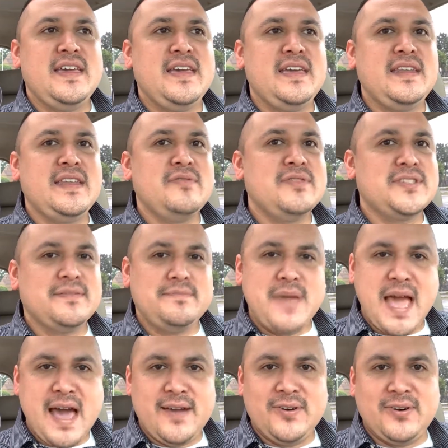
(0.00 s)
And it was a
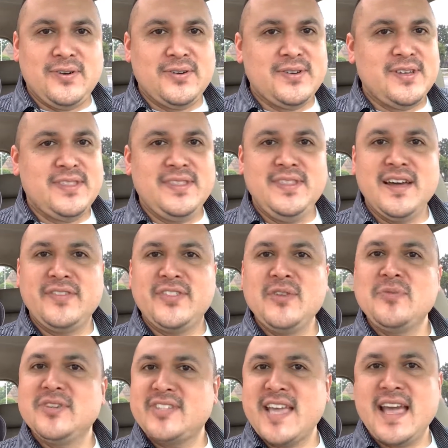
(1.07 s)
battle.
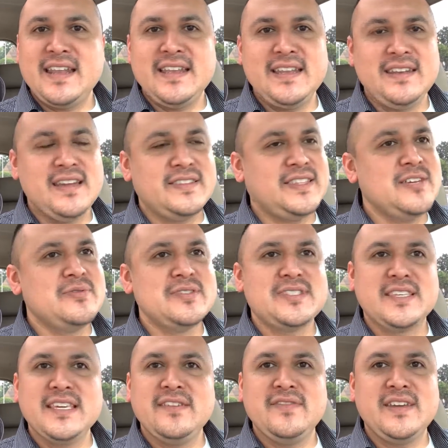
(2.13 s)
Nothing was handed, nothing
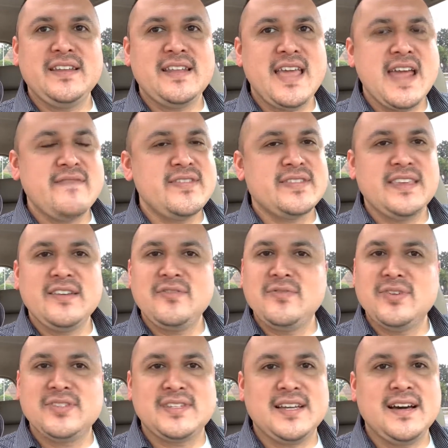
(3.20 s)
was given, everything
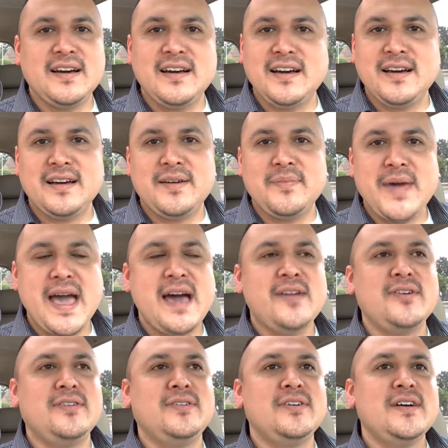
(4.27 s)
was a, a, a
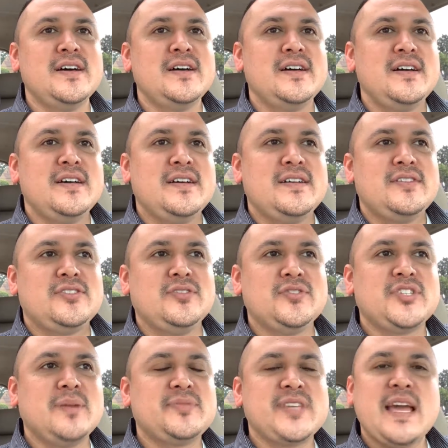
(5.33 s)
battle. So
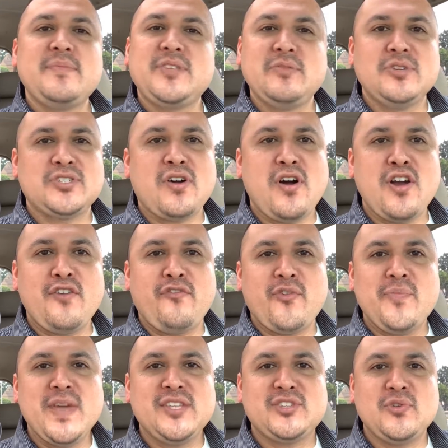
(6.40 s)
sometimes it was hard
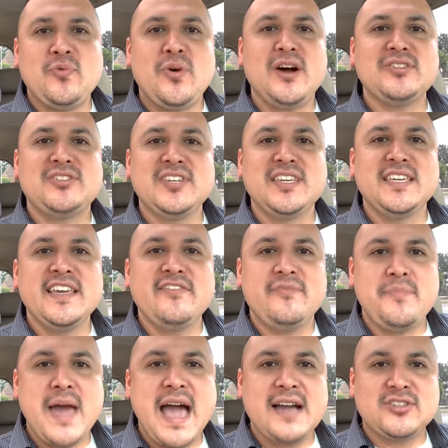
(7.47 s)
for me to want to
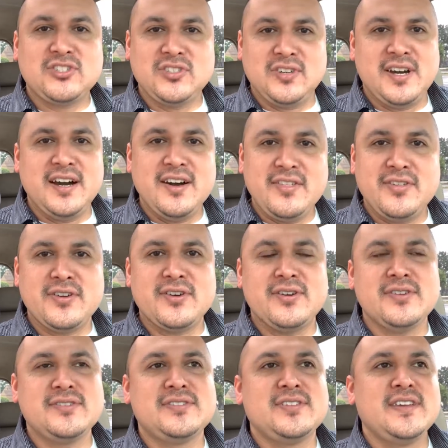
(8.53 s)
give back to
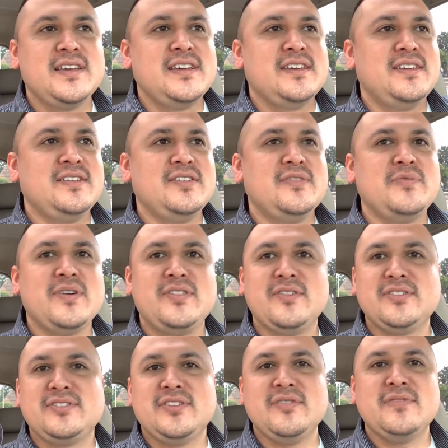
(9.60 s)
others, you know,
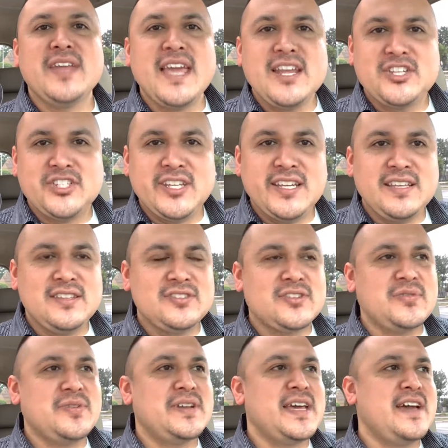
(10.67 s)
whether it's
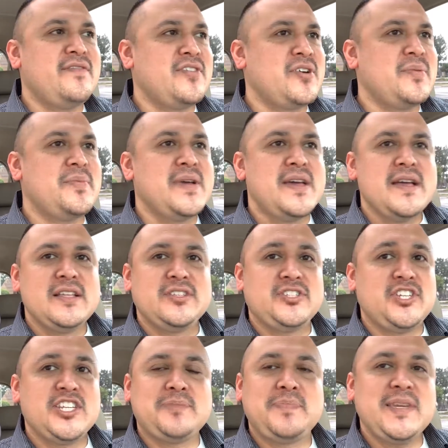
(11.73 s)
donations or whatever,
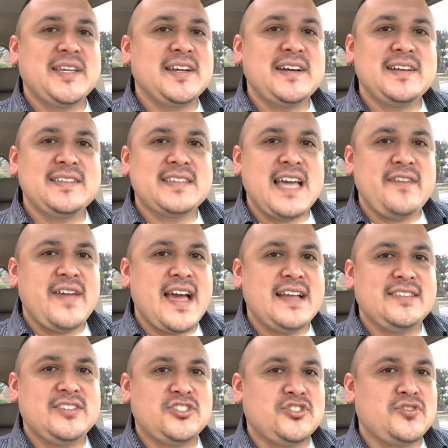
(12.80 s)
just because I've
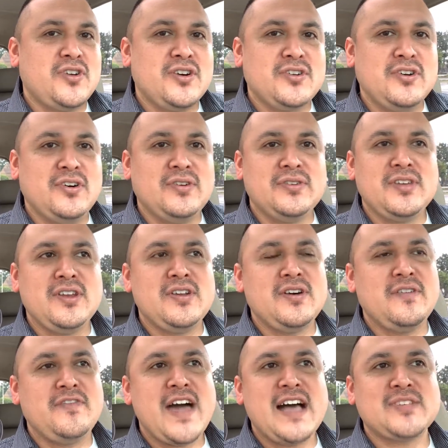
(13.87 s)
had to struggle, you
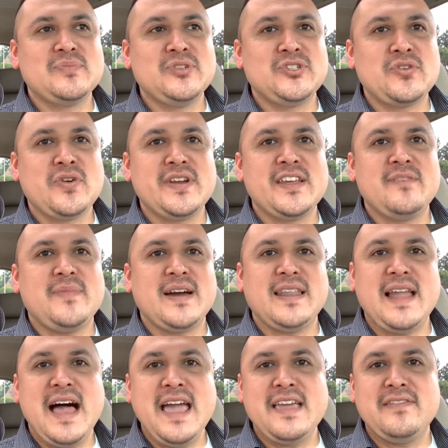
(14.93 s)
know, a vast majority of my
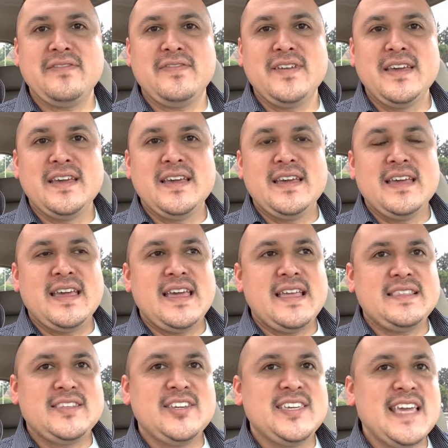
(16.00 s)
life
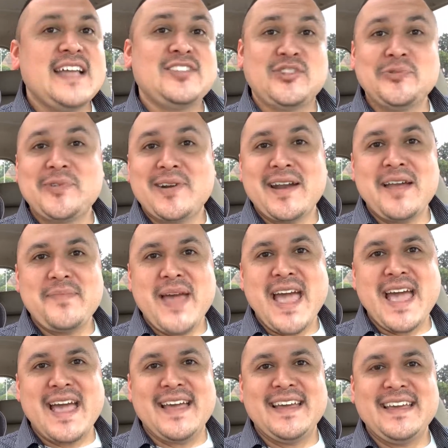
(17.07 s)
to get to where I'm
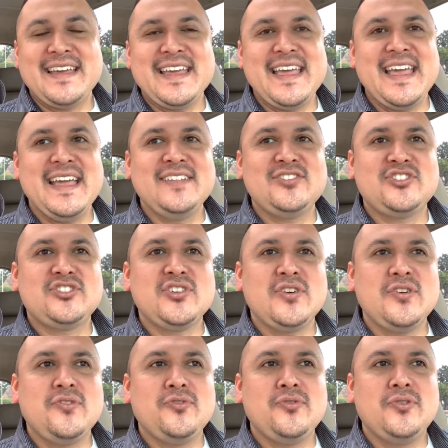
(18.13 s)
at. And
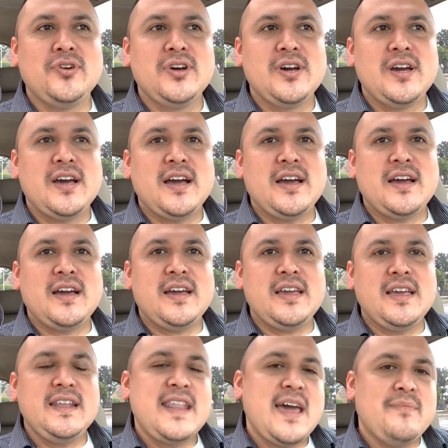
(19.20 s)
so
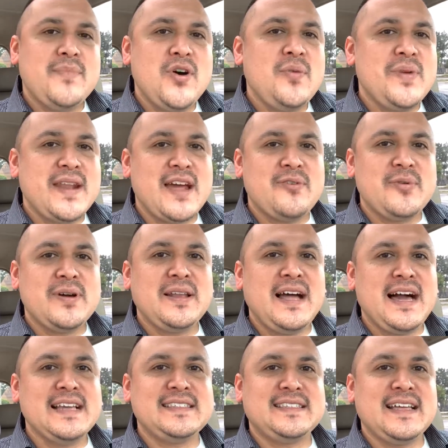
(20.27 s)
in that moment I
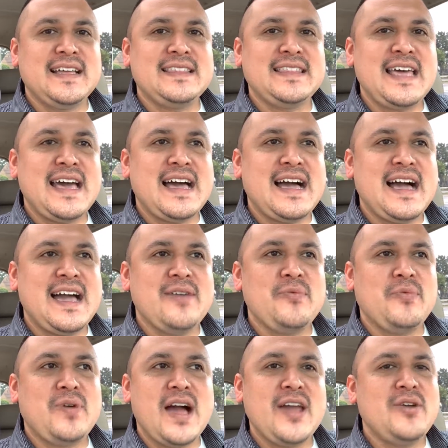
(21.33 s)
realized that that
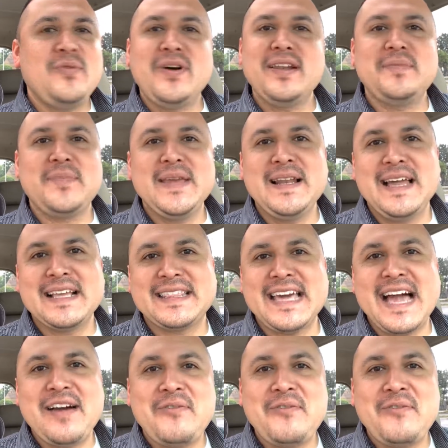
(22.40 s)
I I don't want to be like that.